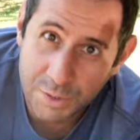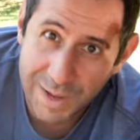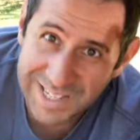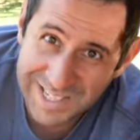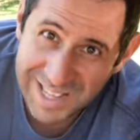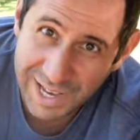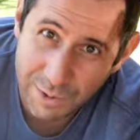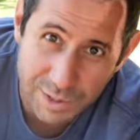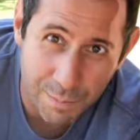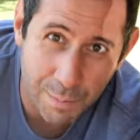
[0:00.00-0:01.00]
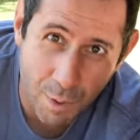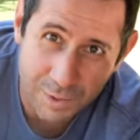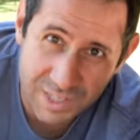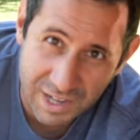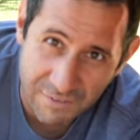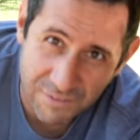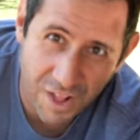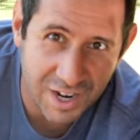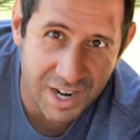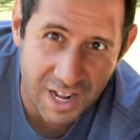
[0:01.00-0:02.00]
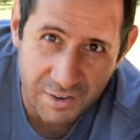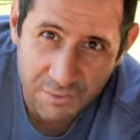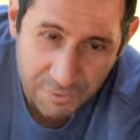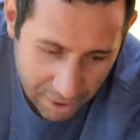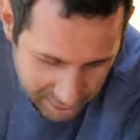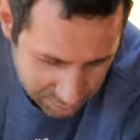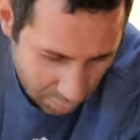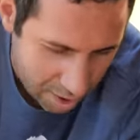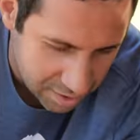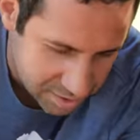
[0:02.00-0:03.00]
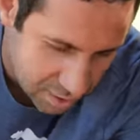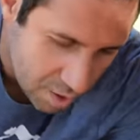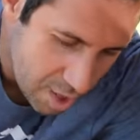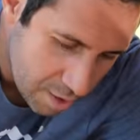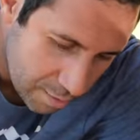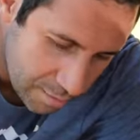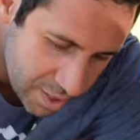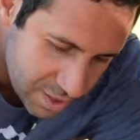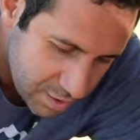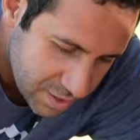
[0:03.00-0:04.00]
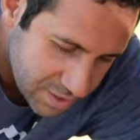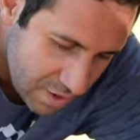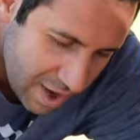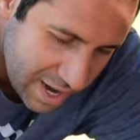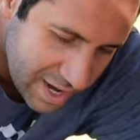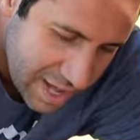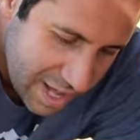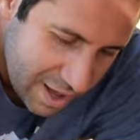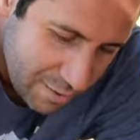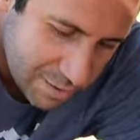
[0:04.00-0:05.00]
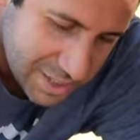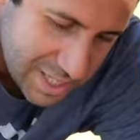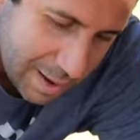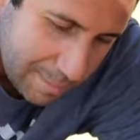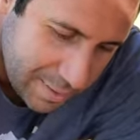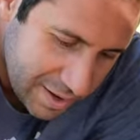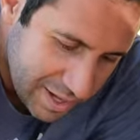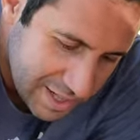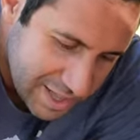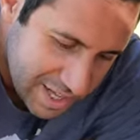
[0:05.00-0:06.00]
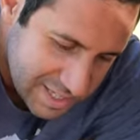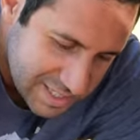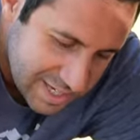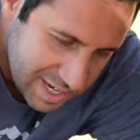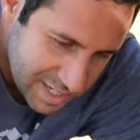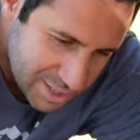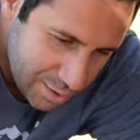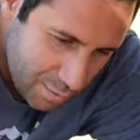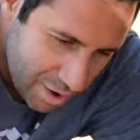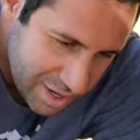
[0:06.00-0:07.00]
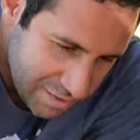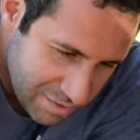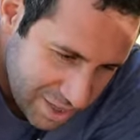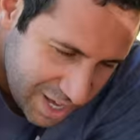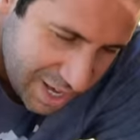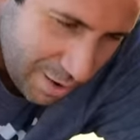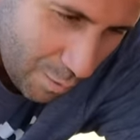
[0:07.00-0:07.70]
which makes us think it was mostly flooded in fresh water. So what I'm gonna do is go ahead, we'll dip this into one of the